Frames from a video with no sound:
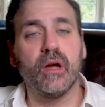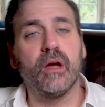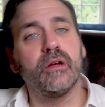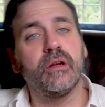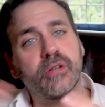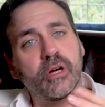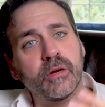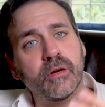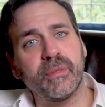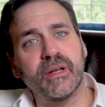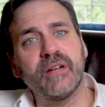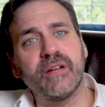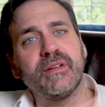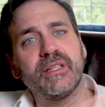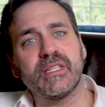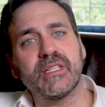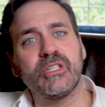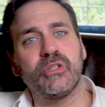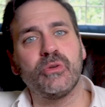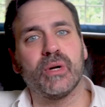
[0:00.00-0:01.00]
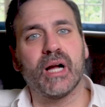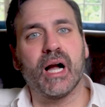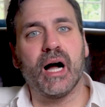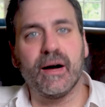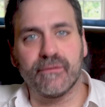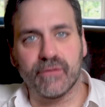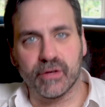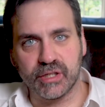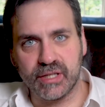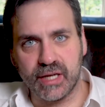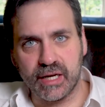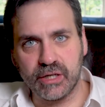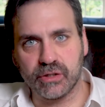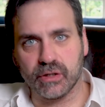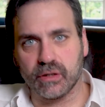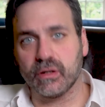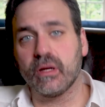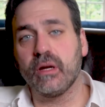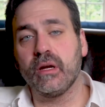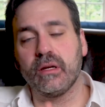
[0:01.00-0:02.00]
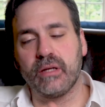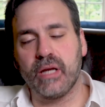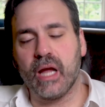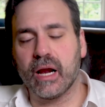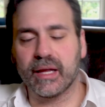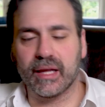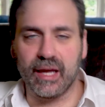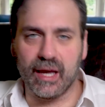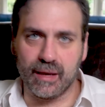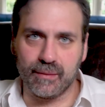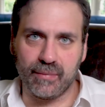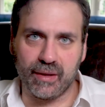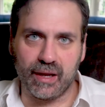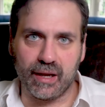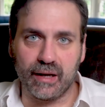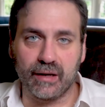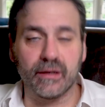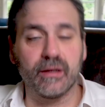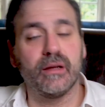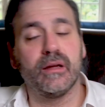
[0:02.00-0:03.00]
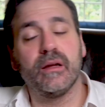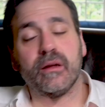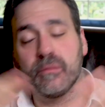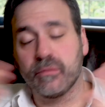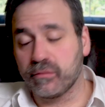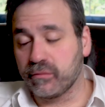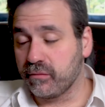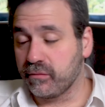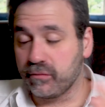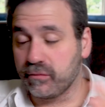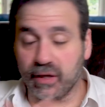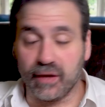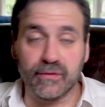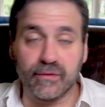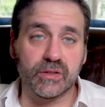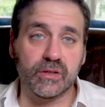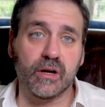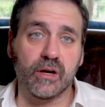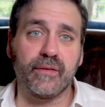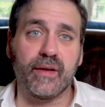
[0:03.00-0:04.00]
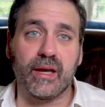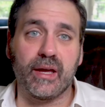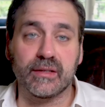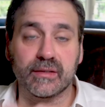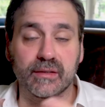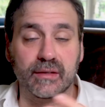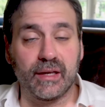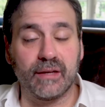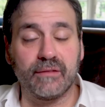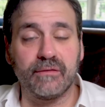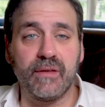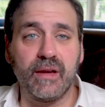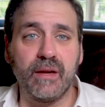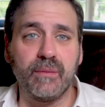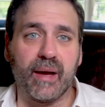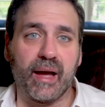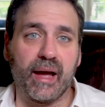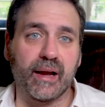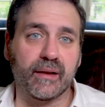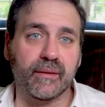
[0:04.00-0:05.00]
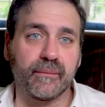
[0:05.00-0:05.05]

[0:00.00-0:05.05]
Turn benefits into a conversation, not a campaign. Give surveys, get feedback.